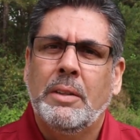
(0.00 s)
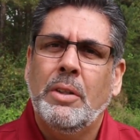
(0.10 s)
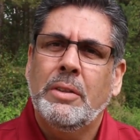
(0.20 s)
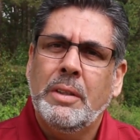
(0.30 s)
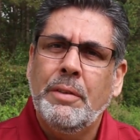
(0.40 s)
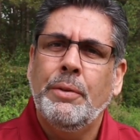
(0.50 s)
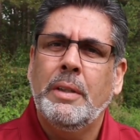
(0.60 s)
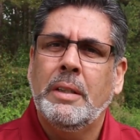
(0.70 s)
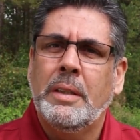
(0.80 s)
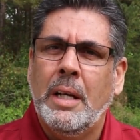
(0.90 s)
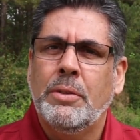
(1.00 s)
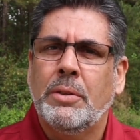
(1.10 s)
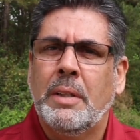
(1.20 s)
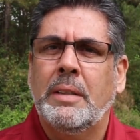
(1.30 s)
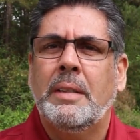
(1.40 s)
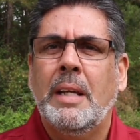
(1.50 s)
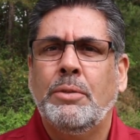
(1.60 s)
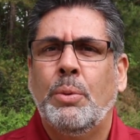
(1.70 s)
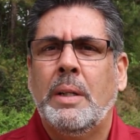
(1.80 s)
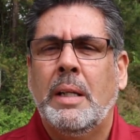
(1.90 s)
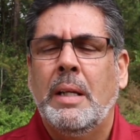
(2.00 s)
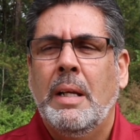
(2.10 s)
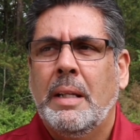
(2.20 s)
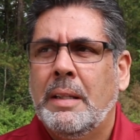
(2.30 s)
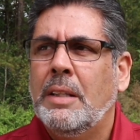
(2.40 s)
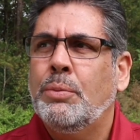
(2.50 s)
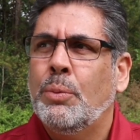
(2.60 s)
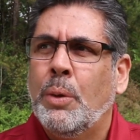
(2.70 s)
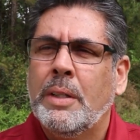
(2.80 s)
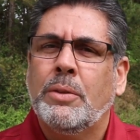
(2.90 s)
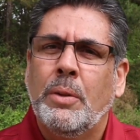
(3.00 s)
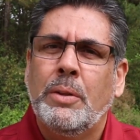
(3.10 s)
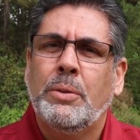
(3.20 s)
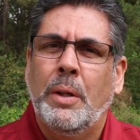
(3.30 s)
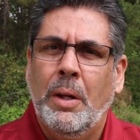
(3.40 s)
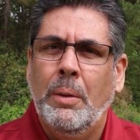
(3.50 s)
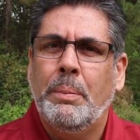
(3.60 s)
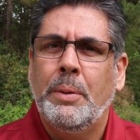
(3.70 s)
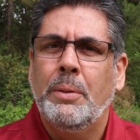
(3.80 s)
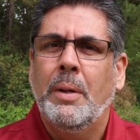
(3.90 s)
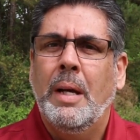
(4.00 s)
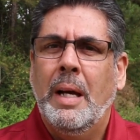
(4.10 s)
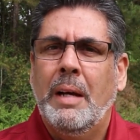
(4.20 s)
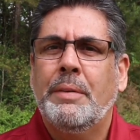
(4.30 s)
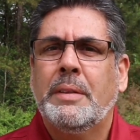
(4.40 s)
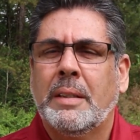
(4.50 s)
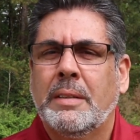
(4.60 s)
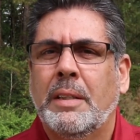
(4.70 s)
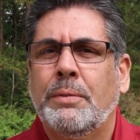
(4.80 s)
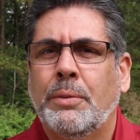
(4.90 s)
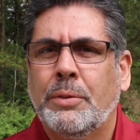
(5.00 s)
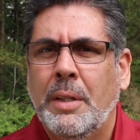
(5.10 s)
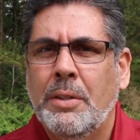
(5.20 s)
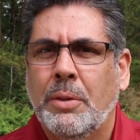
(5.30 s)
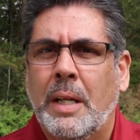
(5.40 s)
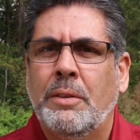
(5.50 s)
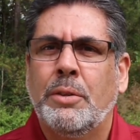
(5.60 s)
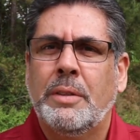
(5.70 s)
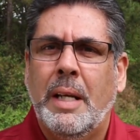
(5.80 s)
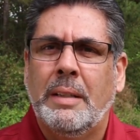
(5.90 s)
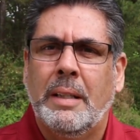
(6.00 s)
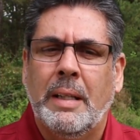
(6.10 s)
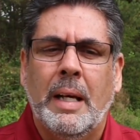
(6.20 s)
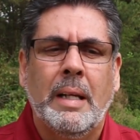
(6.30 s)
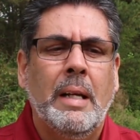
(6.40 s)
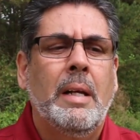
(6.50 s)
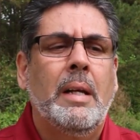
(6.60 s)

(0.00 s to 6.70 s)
There are different inductions, and that's what is going to help you have a successful session, understanding that.